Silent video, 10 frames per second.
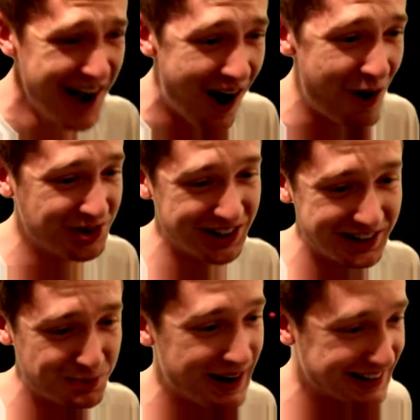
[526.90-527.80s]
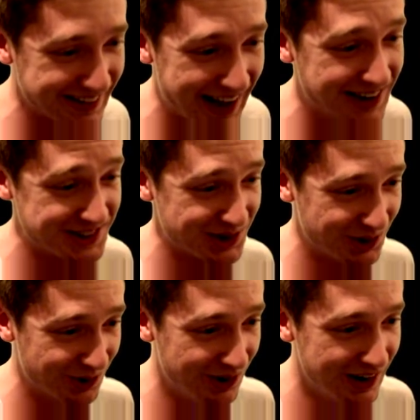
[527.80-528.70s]
I wasn't expecting that at
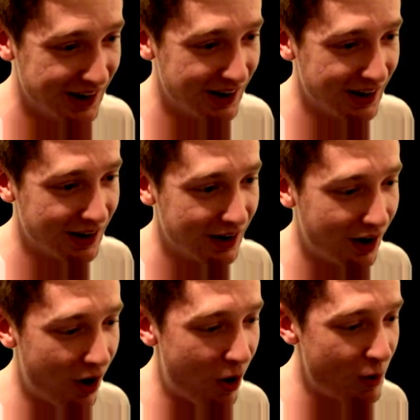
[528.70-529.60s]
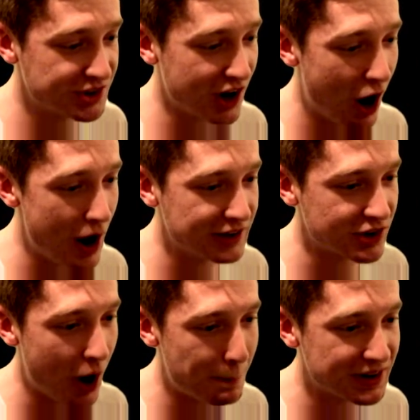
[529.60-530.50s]
all. Oh, it's, uh, it's
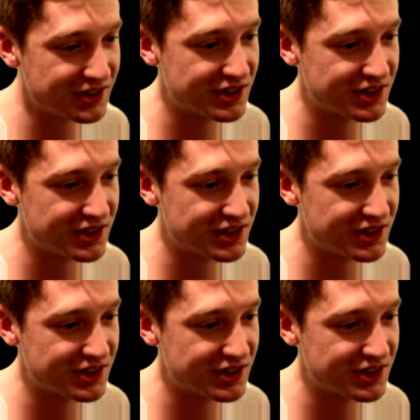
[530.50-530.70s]
up and